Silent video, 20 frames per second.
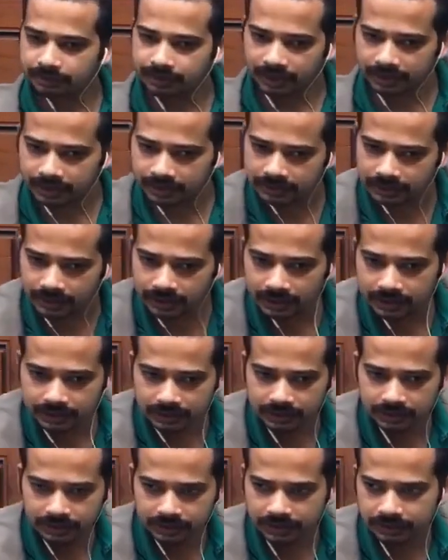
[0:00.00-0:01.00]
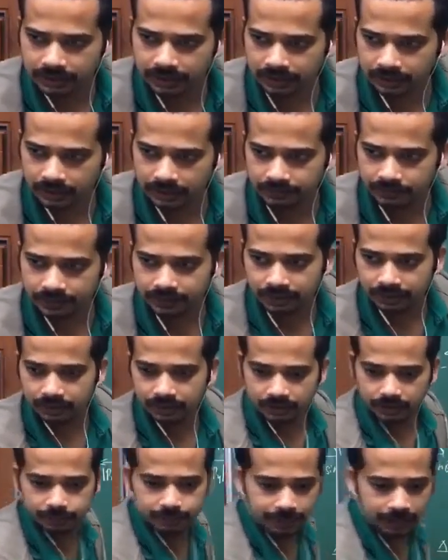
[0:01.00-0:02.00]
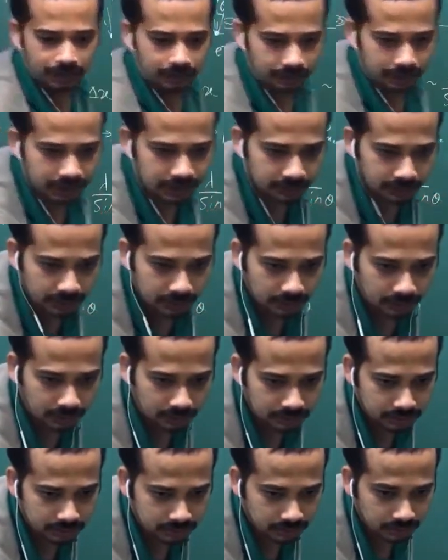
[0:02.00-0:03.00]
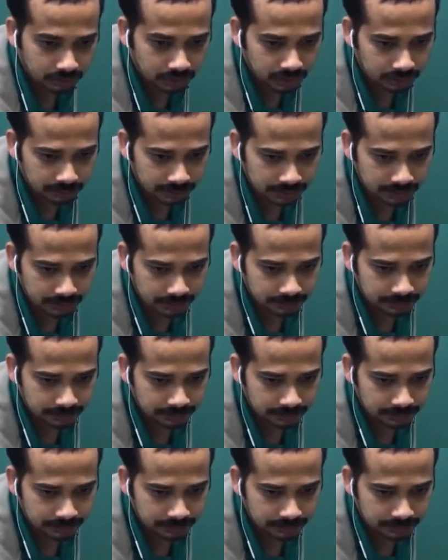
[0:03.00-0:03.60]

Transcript: Can I say like this? Is that convinced? Speak out, anyone on Google Meet.